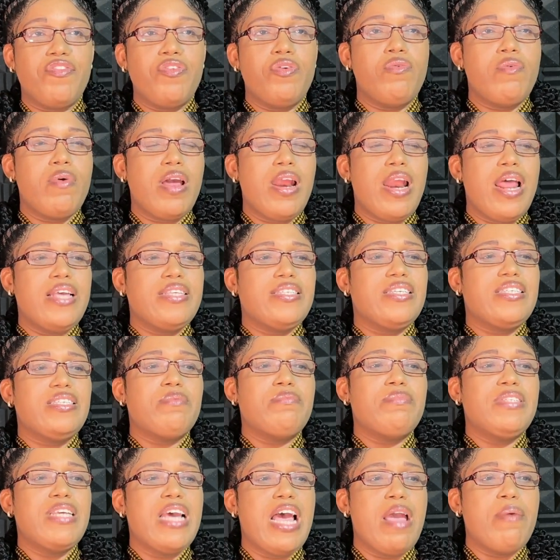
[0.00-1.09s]
You realize that
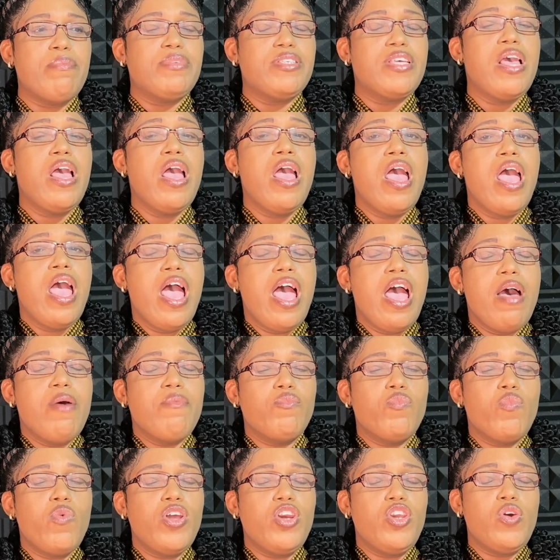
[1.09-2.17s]
sometimes
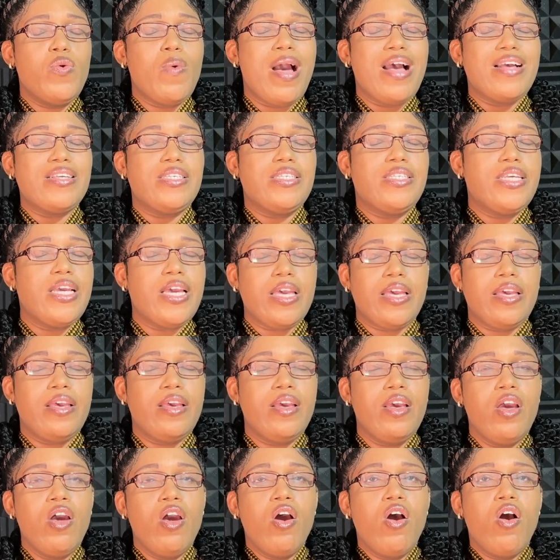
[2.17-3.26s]
when you are sick
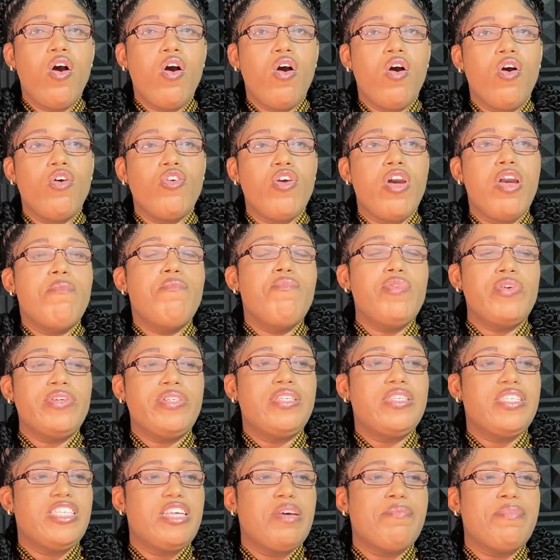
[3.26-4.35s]
or your immune
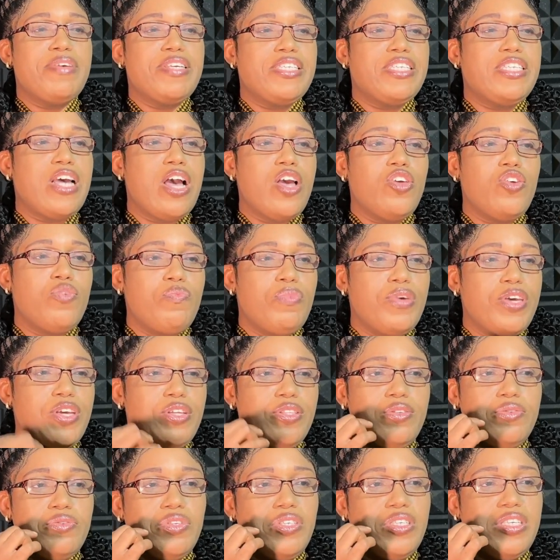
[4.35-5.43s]
system is down, you begin
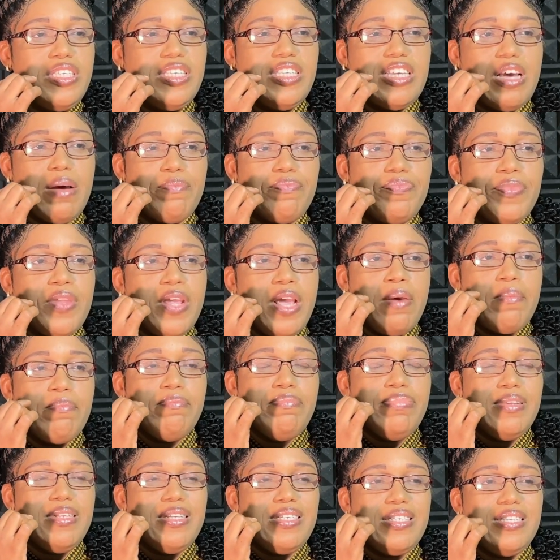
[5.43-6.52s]
to see some
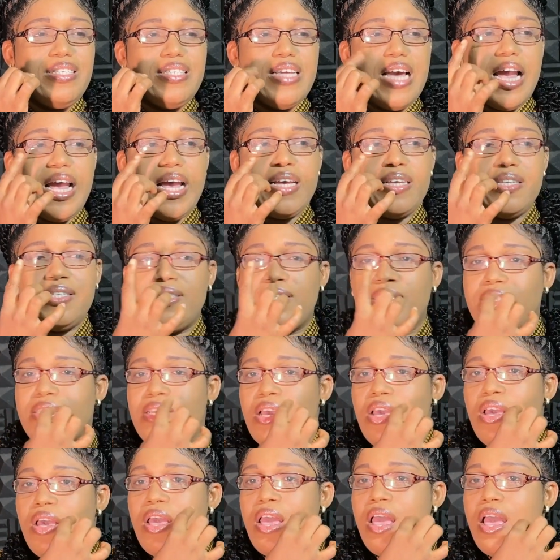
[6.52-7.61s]
blisters
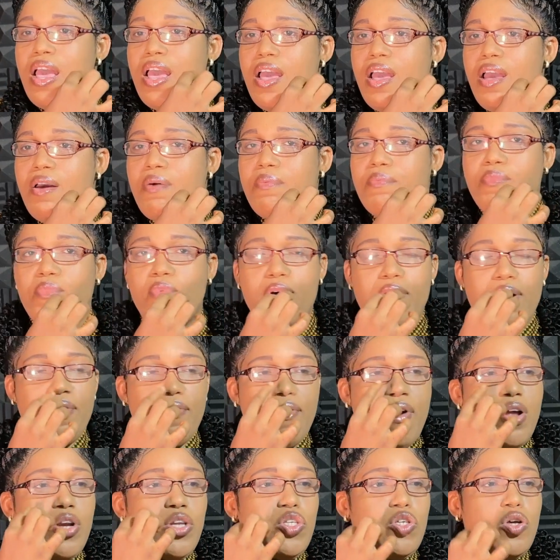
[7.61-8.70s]

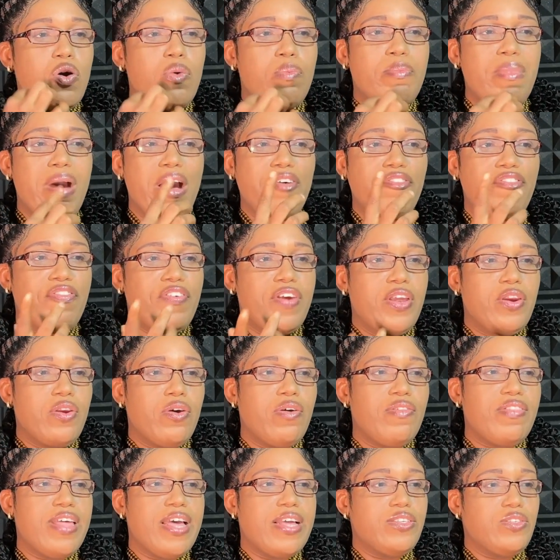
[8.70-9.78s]
around your mouth and
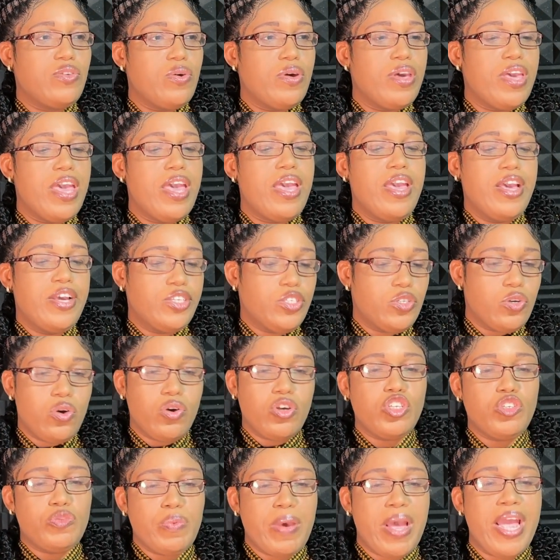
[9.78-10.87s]
all that. Okay, it's
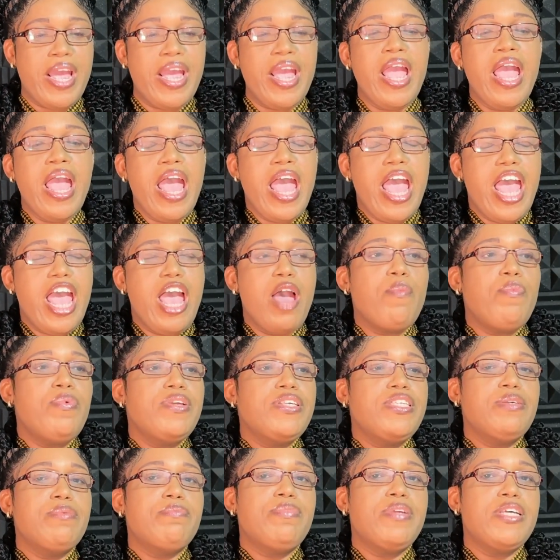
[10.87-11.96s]
caused by a
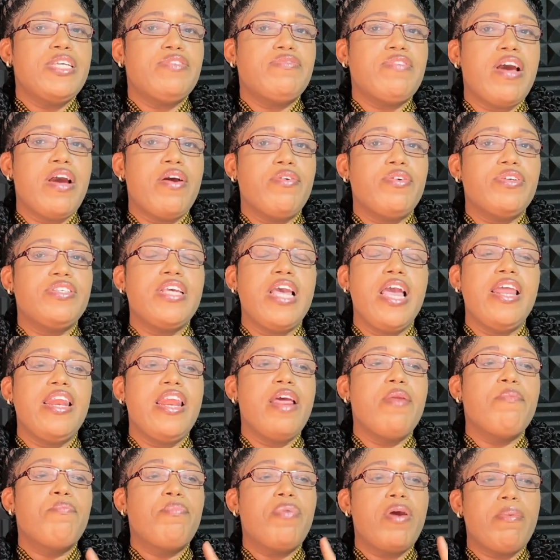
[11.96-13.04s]
herpes simplex virus, and
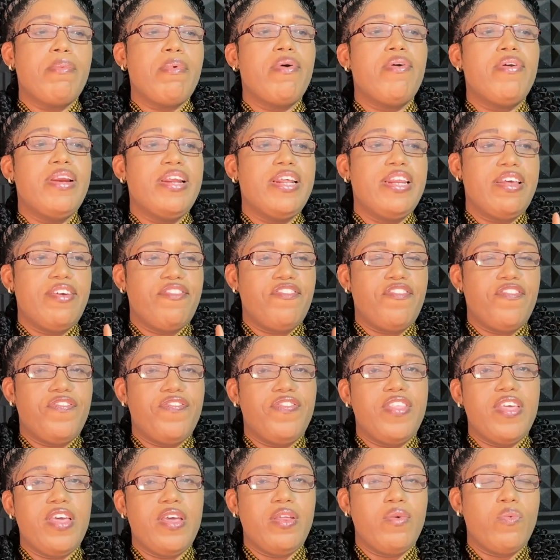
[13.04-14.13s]
then primarily the
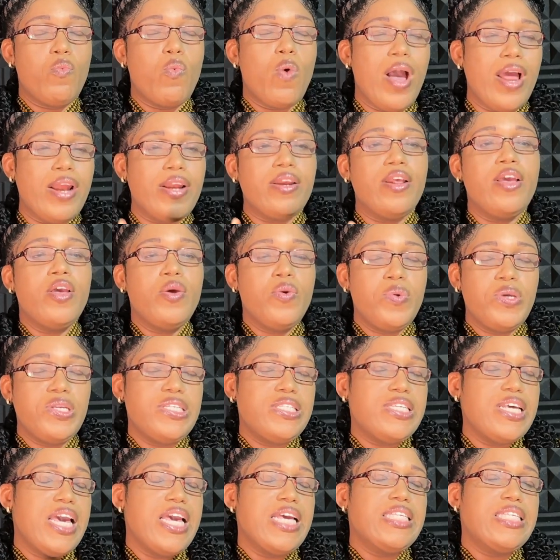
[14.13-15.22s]
one which is
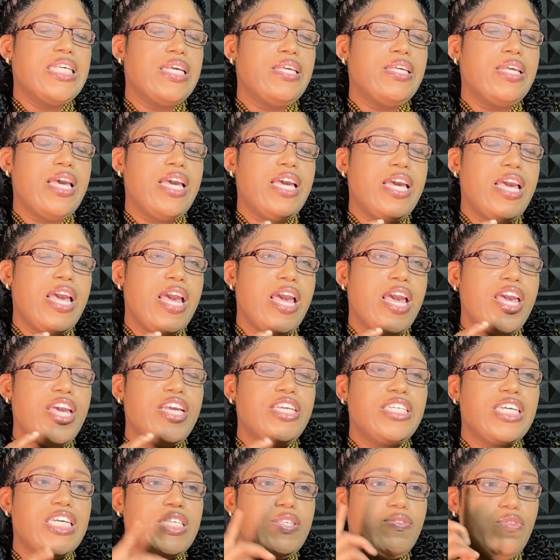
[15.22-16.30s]
the
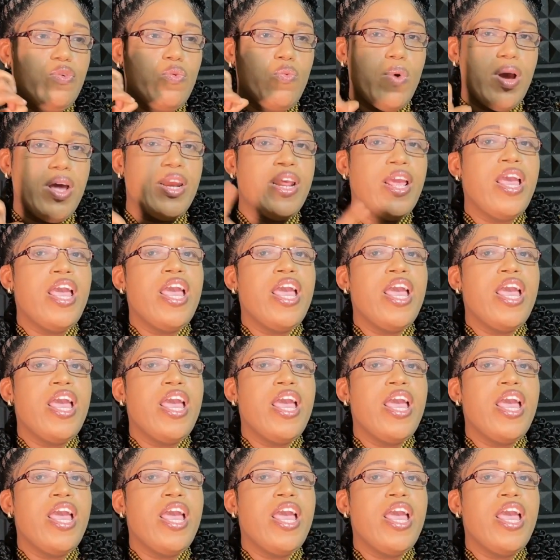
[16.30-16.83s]
HSV1.